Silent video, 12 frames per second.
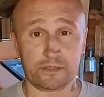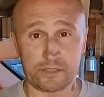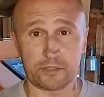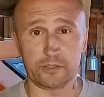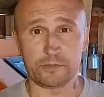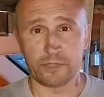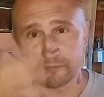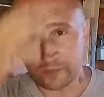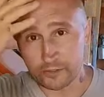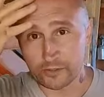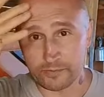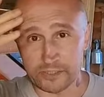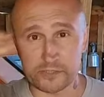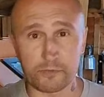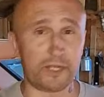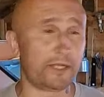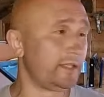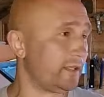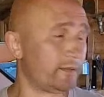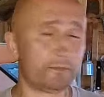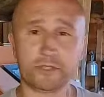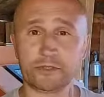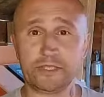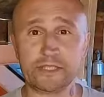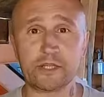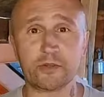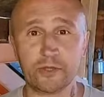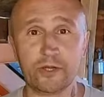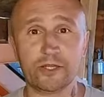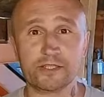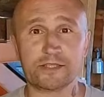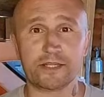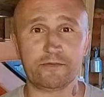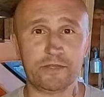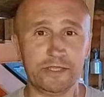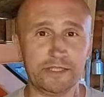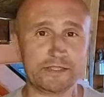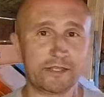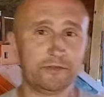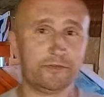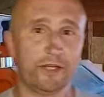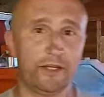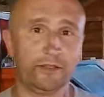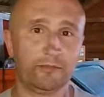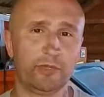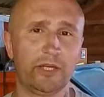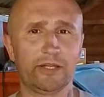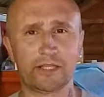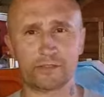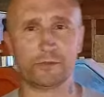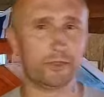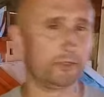Excuse me if I look a bit sweaty. I'm doing this on the hottest day of the year so far, but that's all